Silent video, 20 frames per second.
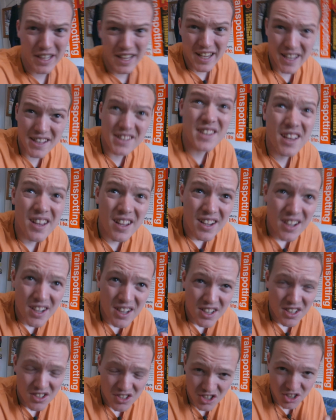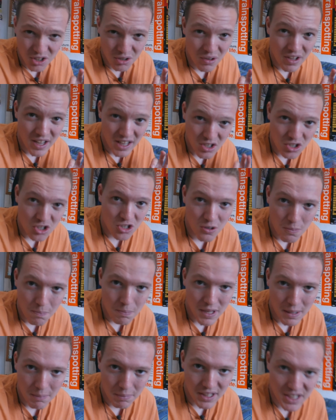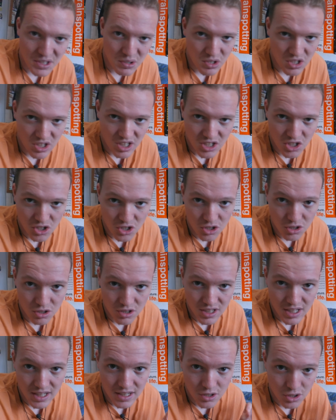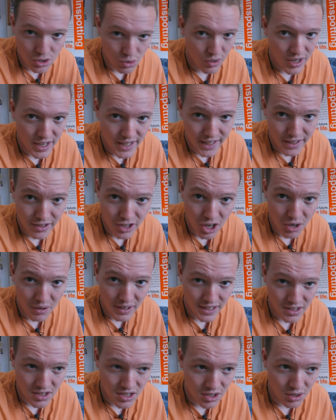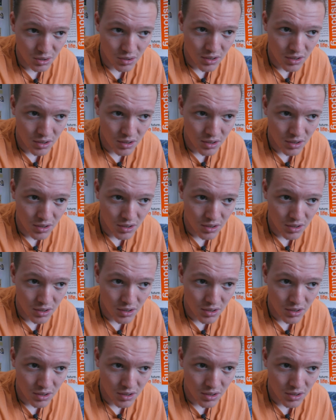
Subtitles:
years. So it should be a place which I should enjoy going to.